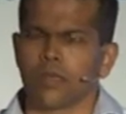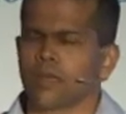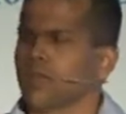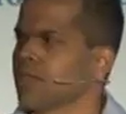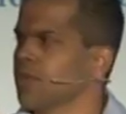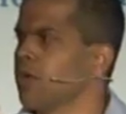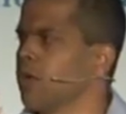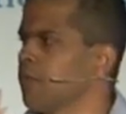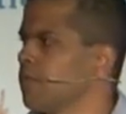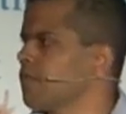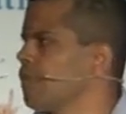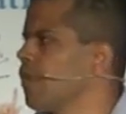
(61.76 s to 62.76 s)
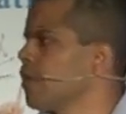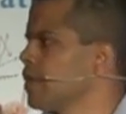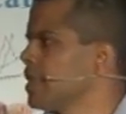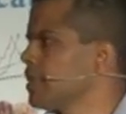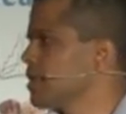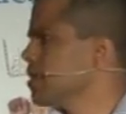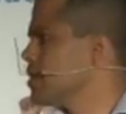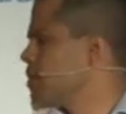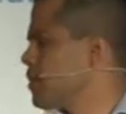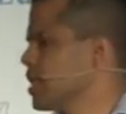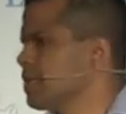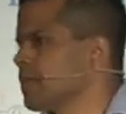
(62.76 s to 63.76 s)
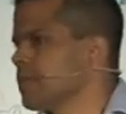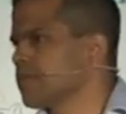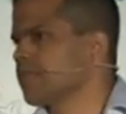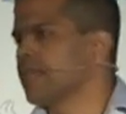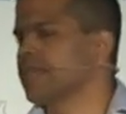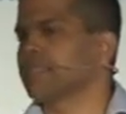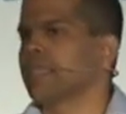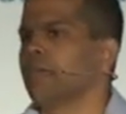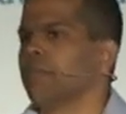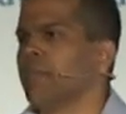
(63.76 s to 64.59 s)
because you're following the principles of testing and